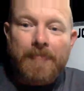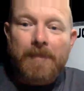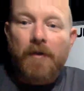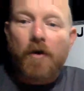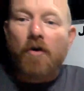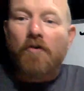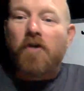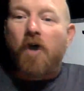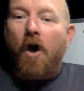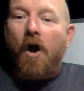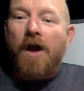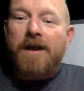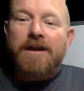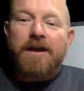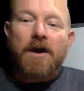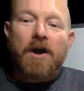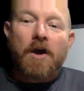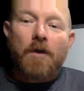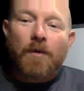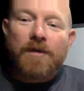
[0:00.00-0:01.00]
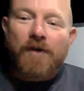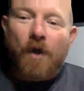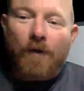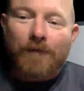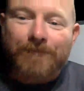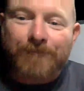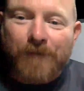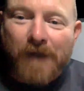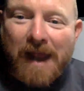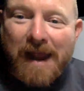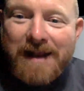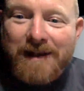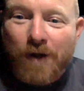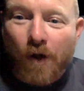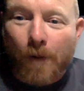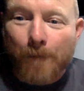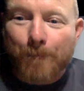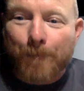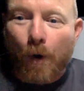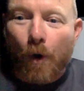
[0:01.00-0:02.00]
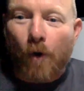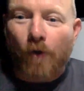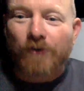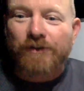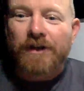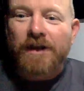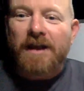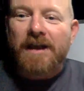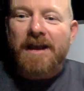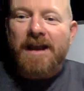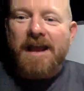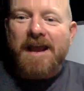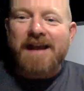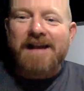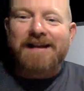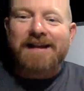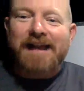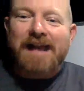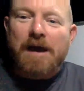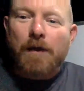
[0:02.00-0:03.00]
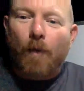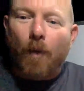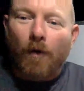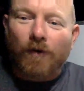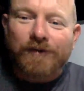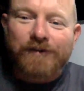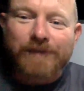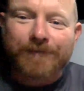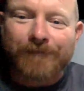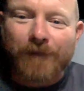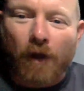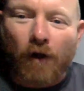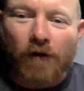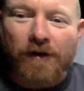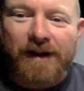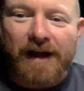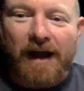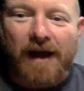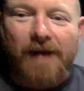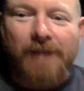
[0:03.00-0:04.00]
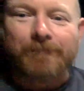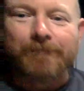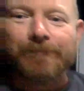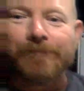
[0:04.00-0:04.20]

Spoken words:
All right. We got Frank on board in Clearwater, Florida.